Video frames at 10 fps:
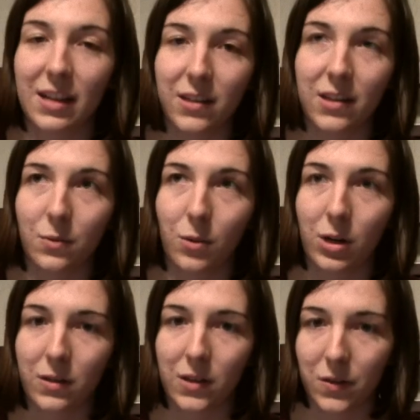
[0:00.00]
Dead Season 1
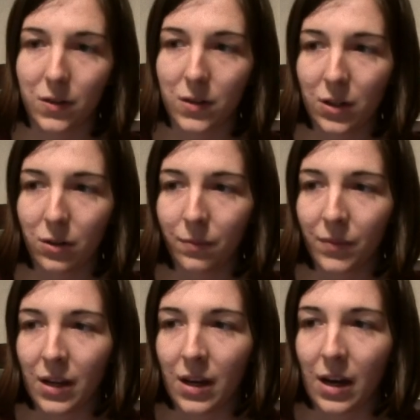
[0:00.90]
and Season 2,
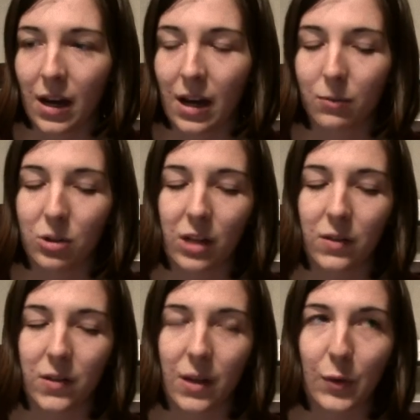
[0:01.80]
which I
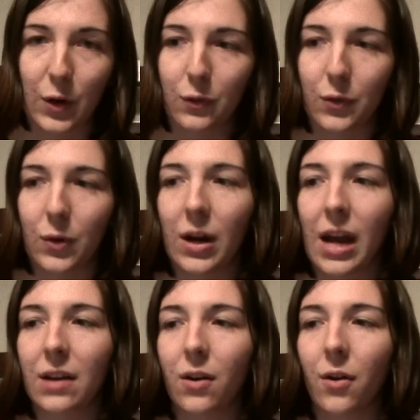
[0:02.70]
use the same photo for,
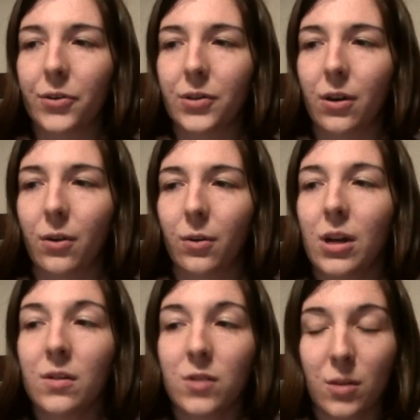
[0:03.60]
and also
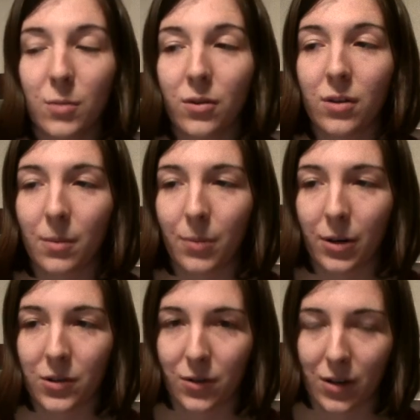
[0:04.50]
To the Moon, A
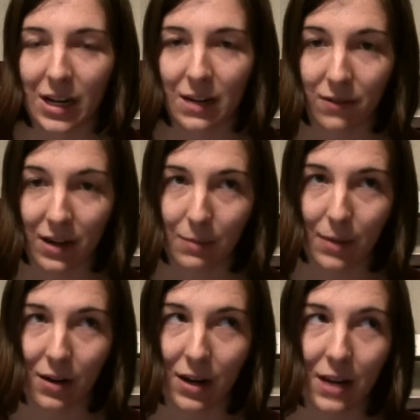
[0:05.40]
Bird Story, and Finding
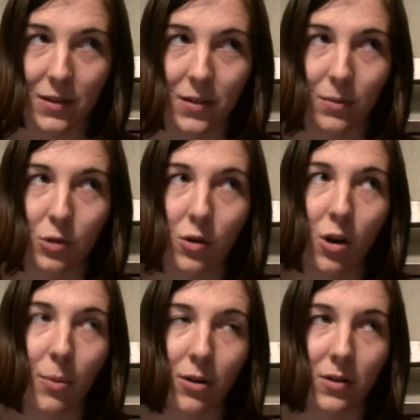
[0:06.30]
Paradise, which are
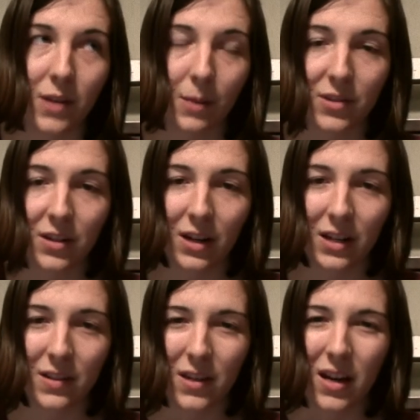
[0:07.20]
all part of the same
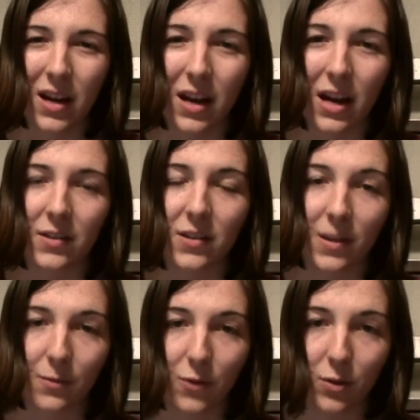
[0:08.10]
series, so the
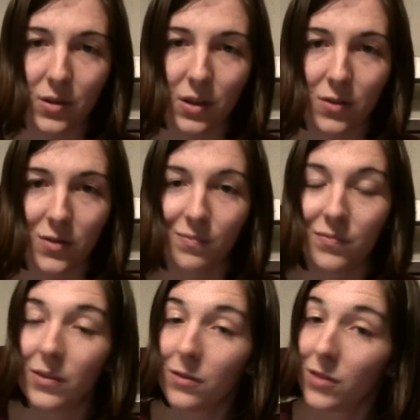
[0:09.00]
same photo was used.
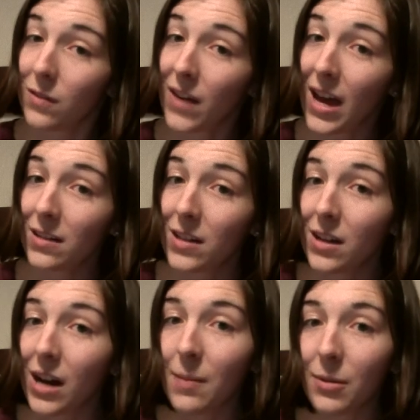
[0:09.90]
So in fact,
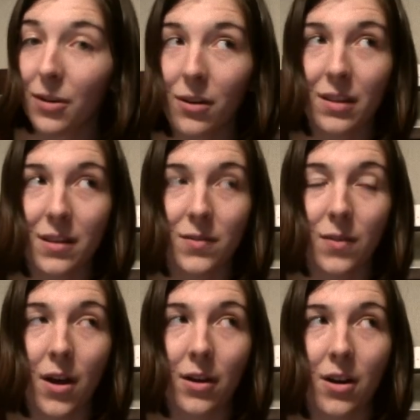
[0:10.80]
I'm recording this
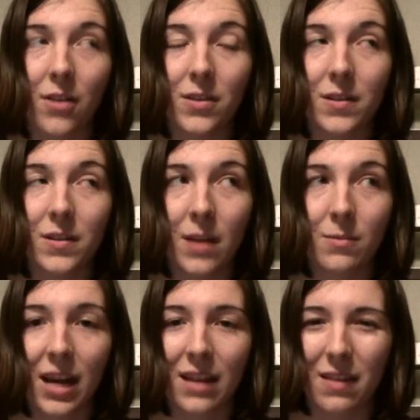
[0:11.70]
vlog on the same
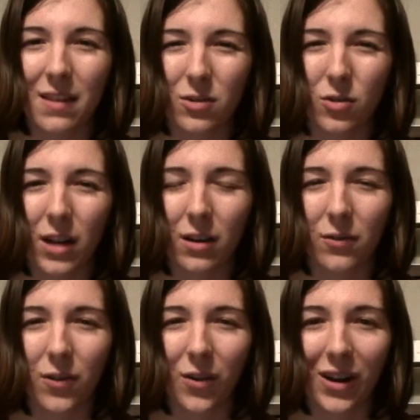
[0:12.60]
day that the trailer
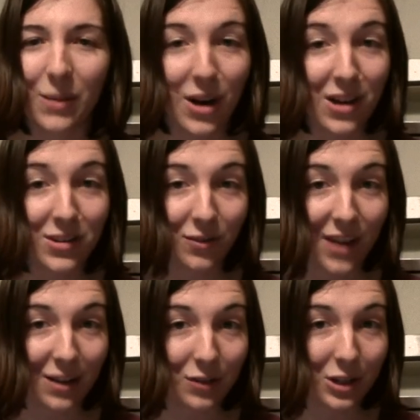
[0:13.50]
for Imposter
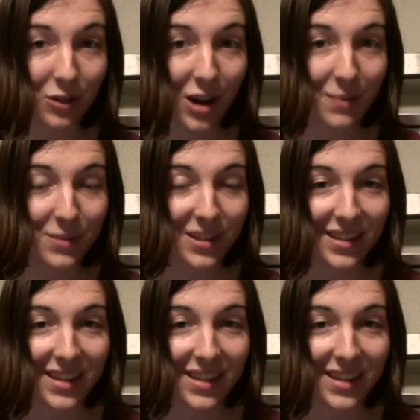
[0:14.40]
Factory dropped,